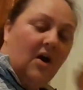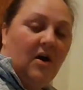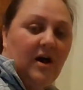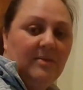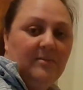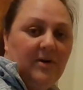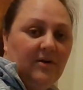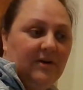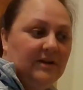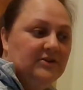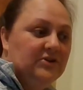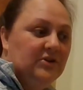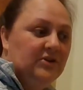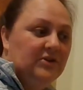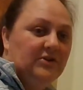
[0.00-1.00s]
I'm going
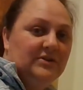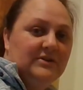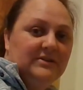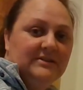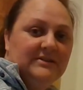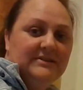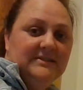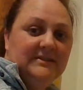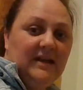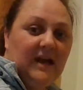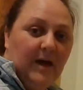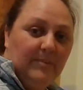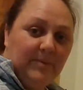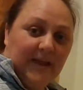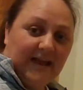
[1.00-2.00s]
to use
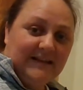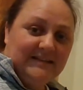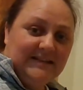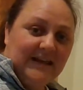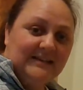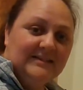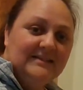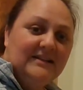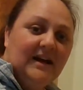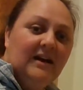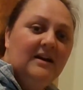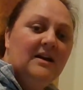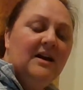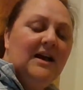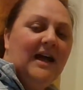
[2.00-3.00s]
a black texter
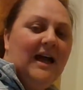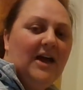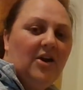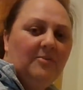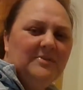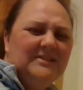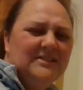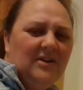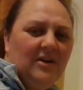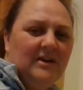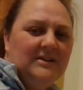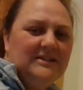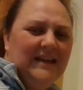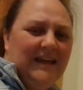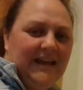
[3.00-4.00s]
and I'm just
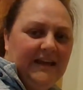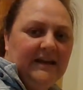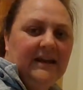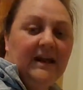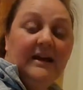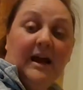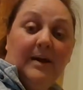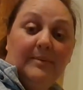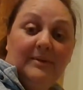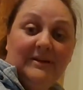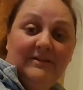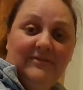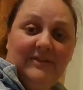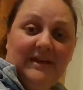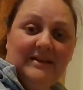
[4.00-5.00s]
going to edit a
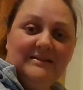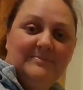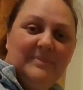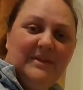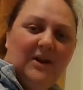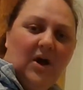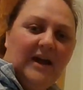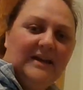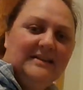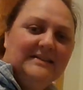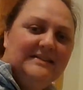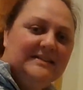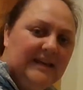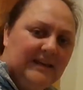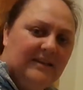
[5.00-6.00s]
couple of things so that I
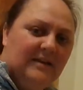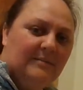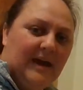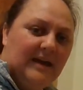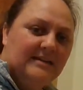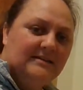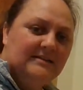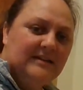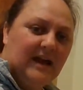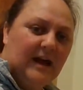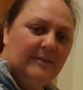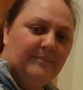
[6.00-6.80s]
can see them as